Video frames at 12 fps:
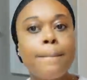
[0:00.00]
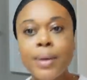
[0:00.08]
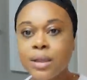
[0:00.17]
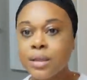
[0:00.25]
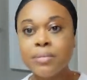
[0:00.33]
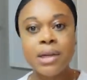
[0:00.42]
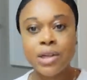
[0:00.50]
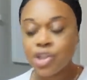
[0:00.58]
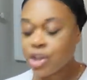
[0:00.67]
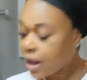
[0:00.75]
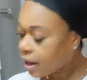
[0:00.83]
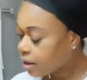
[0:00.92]
puts me in
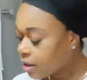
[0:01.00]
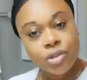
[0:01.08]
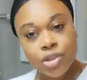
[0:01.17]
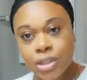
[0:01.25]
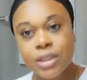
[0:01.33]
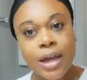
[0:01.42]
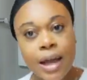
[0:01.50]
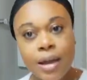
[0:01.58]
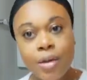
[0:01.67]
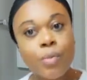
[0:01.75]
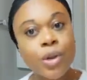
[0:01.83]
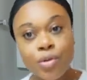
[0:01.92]
check. Just
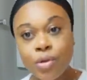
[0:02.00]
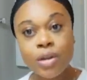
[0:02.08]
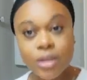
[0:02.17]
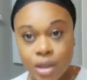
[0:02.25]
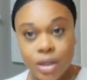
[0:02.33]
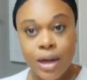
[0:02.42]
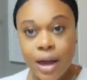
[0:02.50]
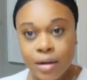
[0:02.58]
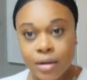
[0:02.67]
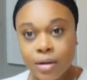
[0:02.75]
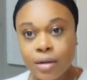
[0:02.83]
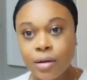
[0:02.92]
like when you go to your
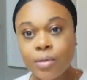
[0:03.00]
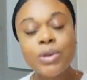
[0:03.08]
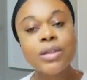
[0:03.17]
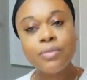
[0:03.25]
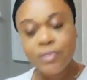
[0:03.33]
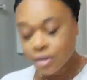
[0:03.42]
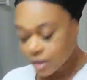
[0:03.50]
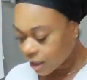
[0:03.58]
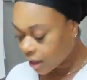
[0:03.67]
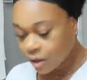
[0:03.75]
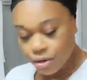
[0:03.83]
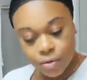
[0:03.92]
doctor, what's the first
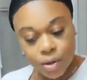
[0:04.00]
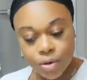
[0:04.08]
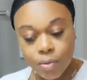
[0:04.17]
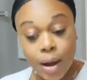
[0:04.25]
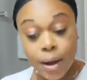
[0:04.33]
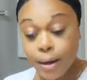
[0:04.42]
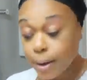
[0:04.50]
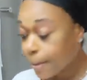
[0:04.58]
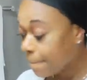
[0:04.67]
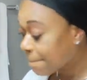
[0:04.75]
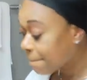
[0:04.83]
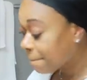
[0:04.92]
thing they do when you walk in there?